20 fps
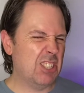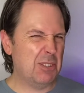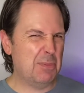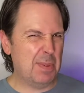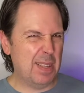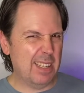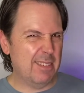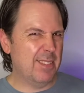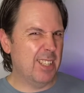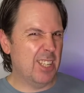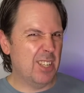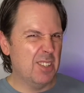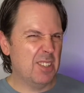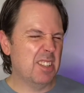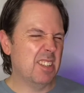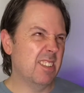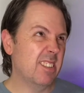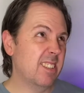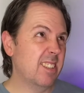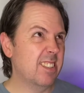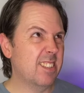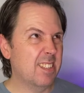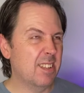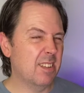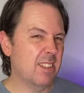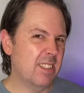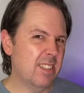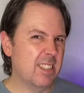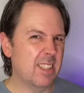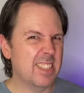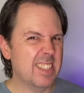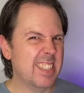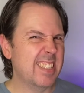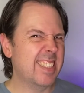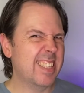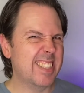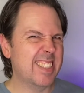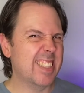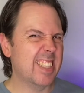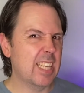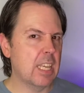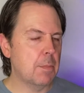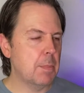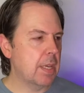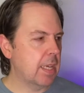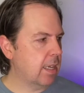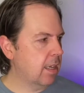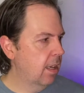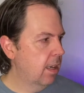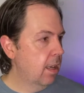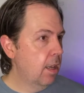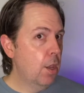a bit, you know, it's a gimmick.